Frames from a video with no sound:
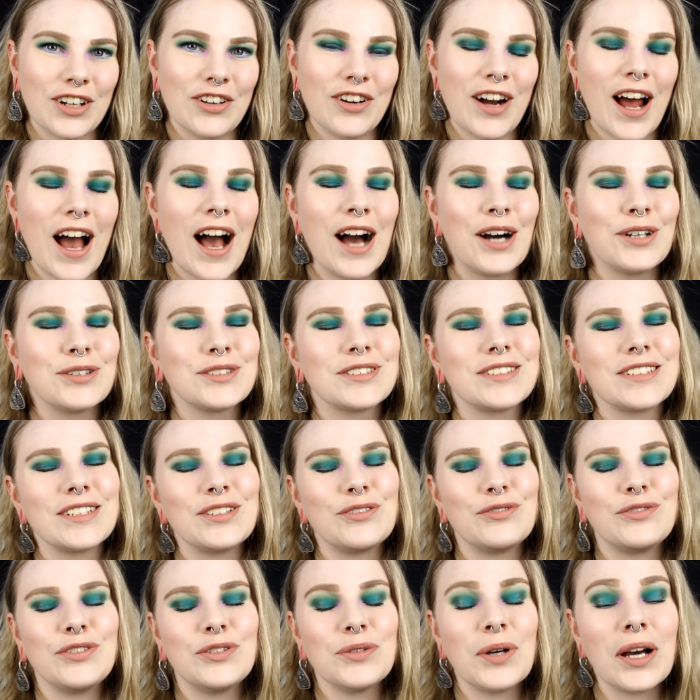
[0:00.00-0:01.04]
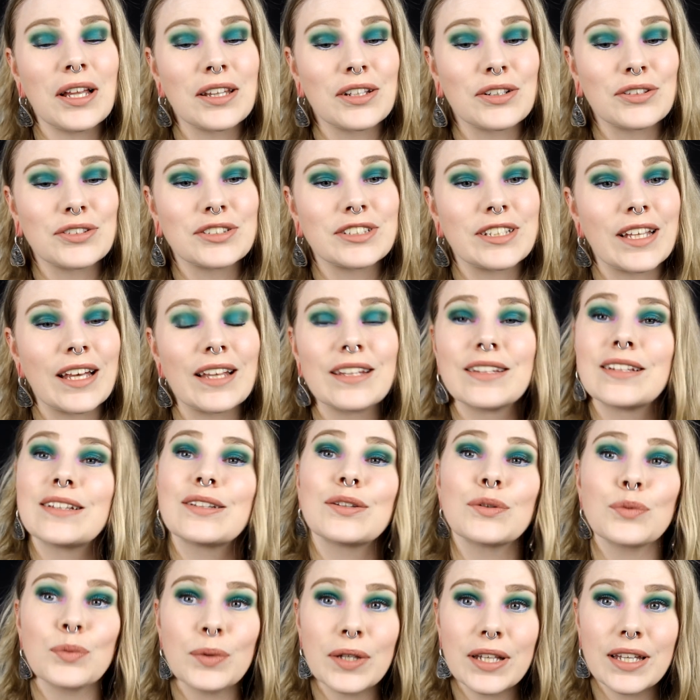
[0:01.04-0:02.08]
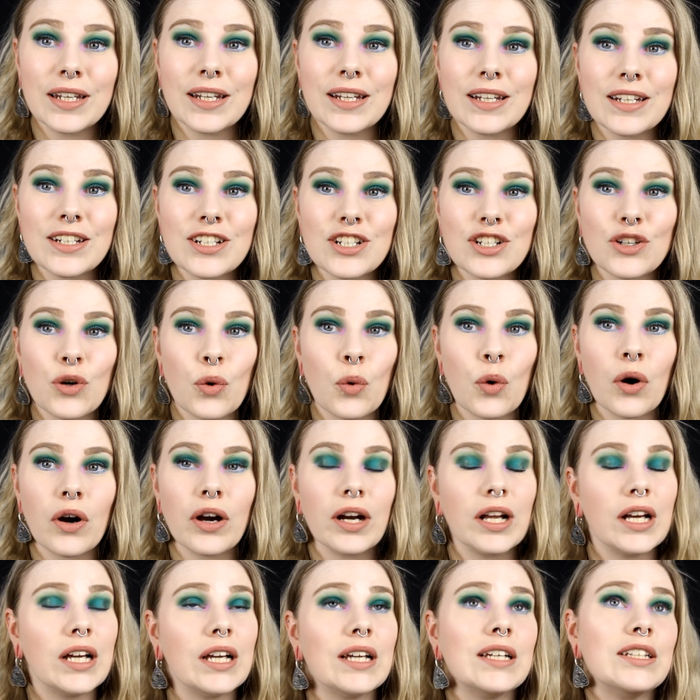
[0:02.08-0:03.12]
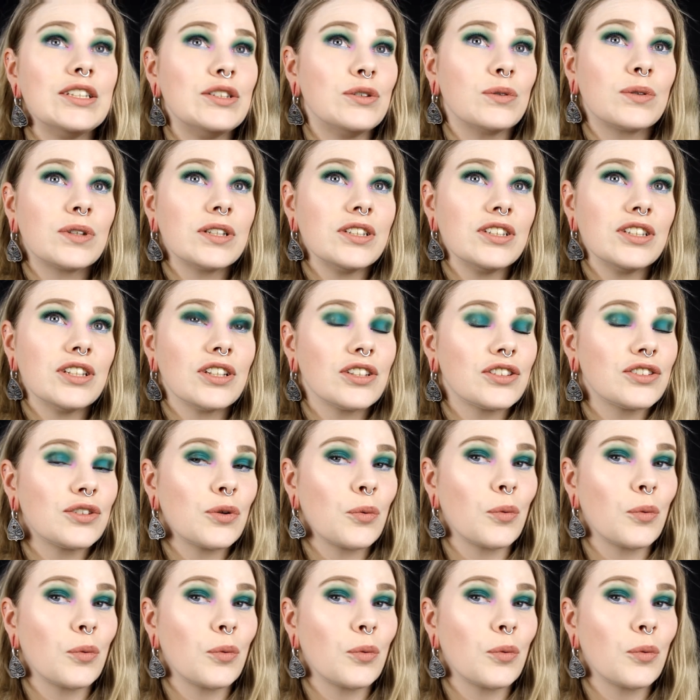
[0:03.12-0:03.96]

her out if you understand Swedish or you can just